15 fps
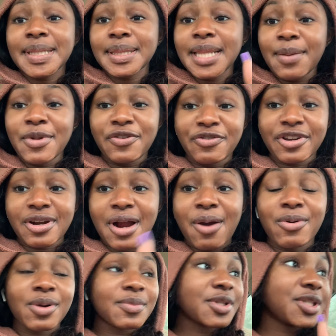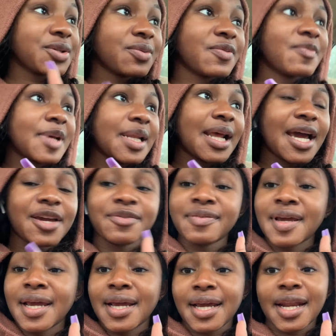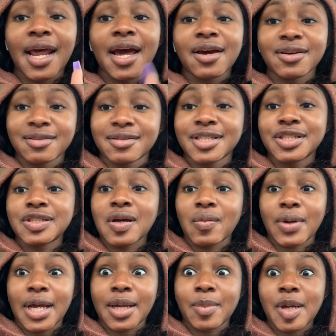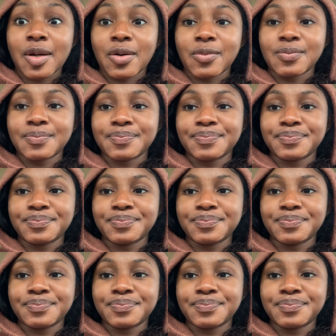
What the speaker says: let me figure out what I'm gonna do with my life, and I'll hit y'all when I get back home.